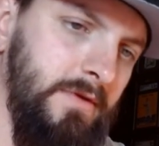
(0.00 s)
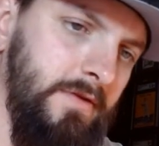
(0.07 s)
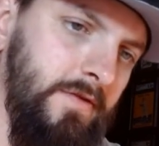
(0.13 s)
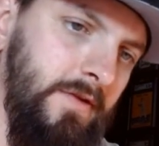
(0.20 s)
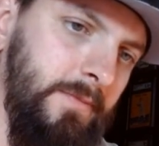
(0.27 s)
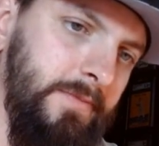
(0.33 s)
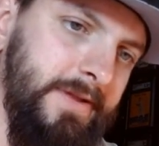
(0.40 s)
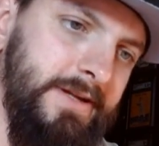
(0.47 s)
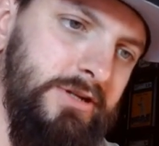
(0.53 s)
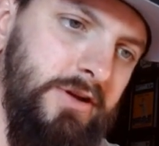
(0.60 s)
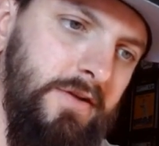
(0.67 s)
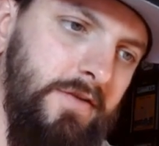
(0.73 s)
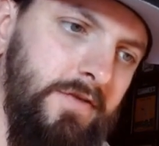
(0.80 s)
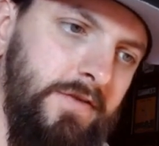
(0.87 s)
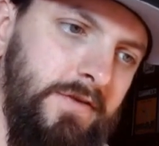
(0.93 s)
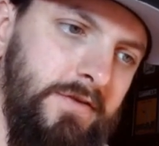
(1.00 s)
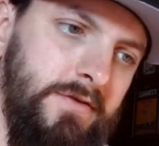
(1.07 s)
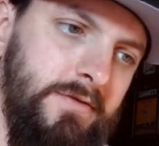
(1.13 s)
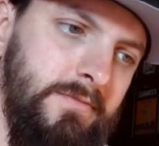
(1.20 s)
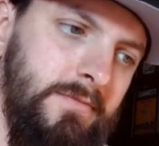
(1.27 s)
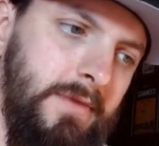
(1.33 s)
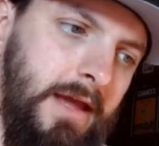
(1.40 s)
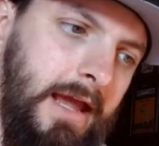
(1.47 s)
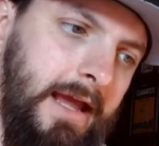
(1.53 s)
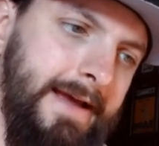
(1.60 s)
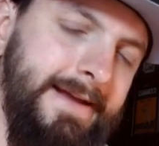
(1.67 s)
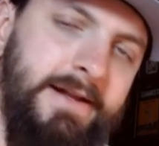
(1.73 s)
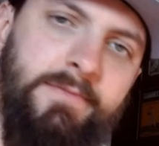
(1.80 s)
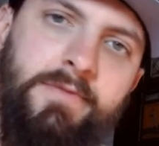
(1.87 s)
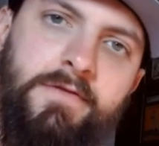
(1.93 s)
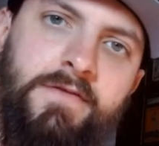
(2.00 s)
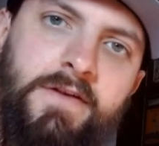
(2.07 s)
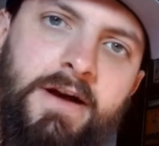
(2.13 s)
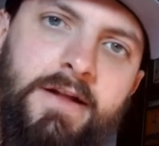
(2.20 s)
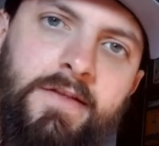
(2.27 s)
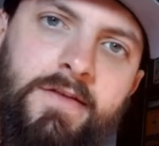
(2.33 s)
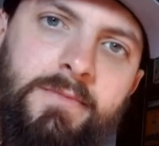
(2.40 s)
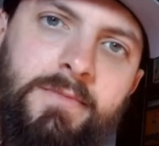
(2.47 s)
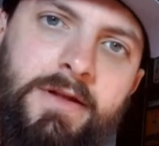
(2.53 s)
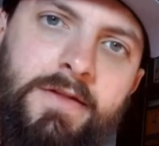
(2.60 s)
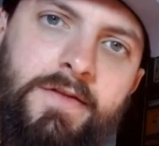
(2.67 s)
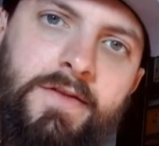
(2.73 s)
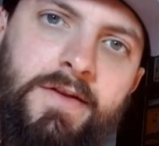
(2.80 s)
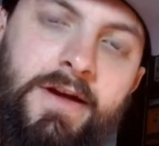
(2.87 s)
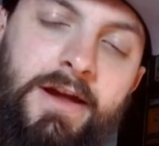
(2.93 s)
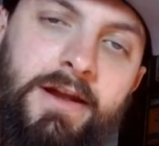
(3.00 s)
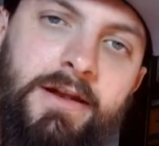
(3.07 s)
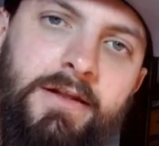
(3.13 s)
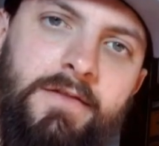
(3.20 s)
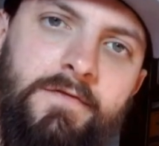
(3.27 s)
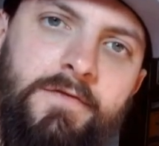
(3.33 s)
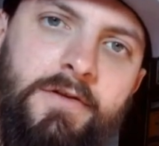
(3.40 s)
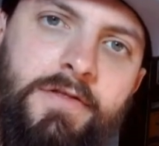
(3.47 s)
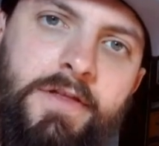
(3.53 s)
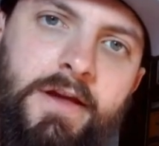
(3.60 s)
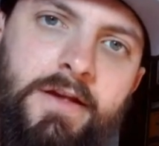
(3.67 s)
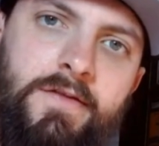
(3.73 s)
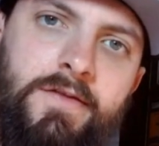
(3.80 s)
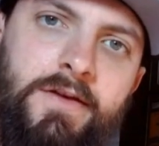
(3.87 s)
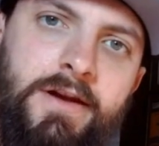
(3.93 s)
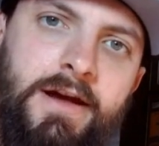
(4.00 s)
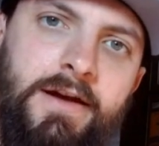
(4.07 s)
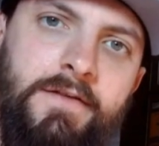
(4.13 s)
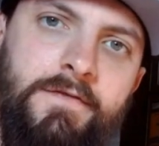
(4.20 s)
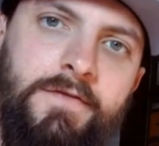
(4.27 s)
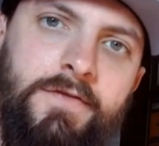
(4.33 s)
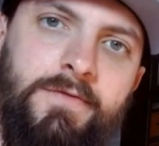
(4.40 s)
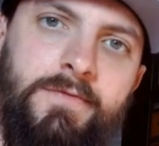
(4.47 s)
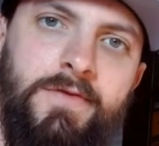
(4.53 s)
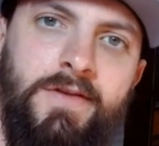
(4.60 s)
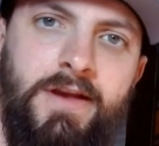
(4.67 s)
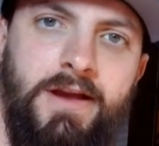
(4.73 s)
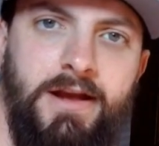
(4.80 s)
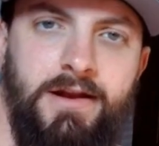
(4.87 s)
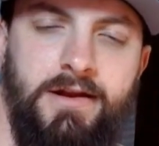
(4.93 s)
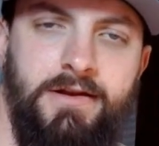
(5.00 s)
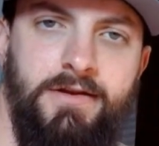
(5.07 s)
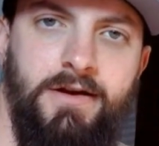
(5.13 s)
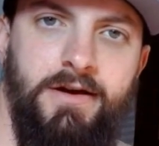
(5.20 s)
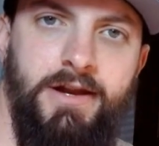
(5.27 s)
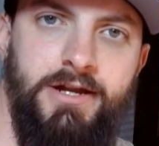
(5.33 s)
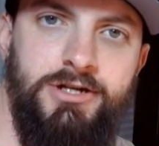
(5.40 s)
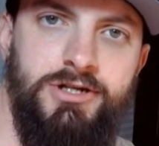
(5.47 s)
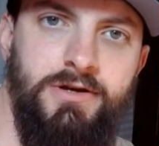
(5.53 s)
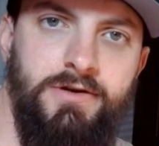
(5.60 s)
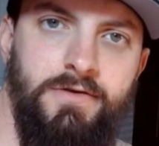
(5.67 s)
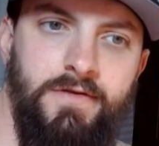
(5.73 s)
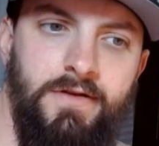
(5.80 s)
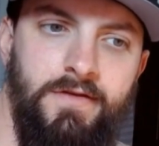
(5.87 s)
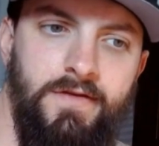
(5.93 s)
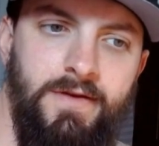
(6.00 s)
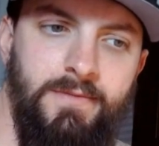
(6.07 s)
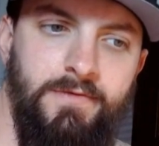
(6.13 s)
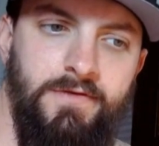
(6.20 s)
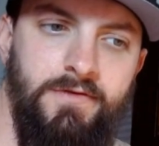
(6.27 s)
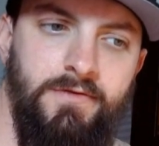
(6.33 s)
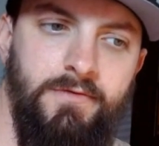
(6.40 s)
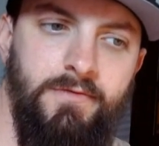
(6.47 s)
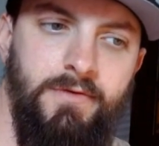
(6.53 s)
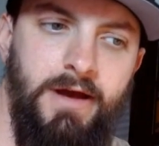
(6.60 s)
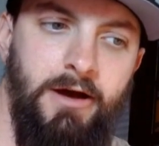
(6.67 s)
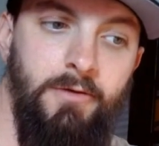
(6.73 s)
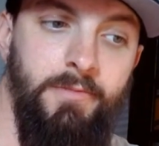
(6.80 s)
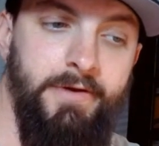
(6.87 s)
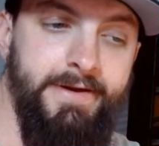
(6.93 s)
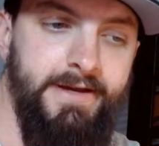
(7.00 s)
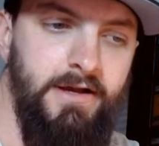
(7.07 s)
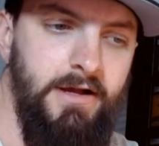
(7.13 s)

simply just to kind of provide some insight for things that I've seen and done at shows that seem to help.